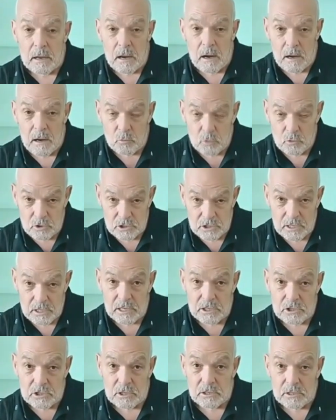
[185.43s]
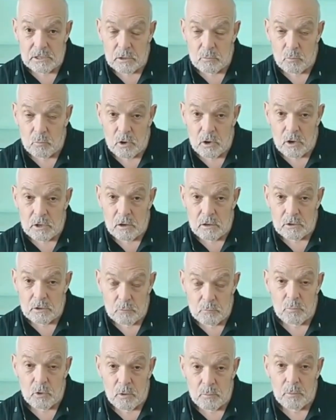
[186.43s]
I would diligently work on
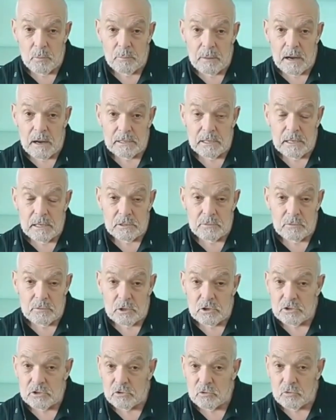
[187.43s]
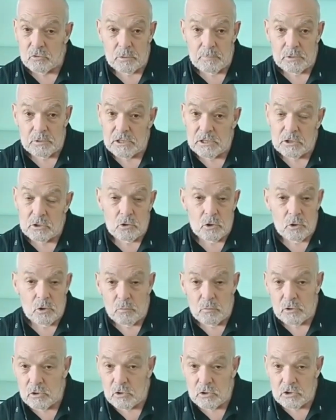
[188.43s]
the problematic first rib
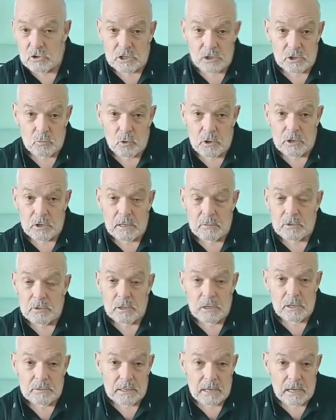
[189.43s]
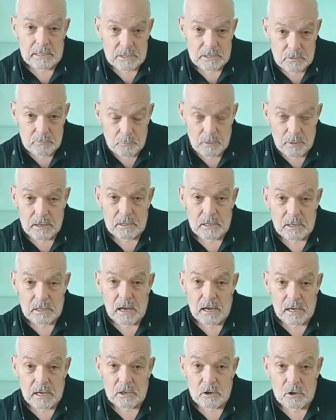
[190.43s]
syndrome using whatever effective method
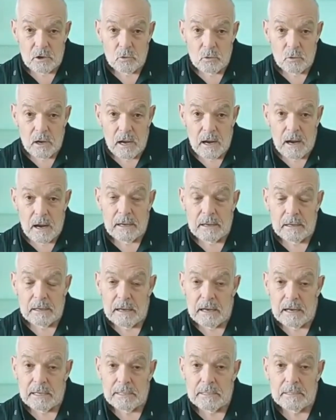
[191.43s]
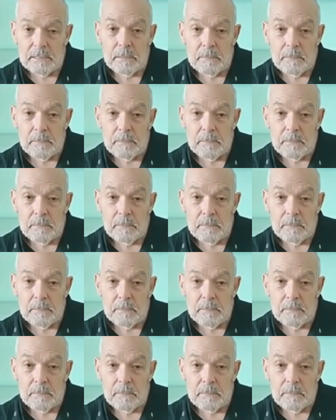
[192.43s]
I know, and then,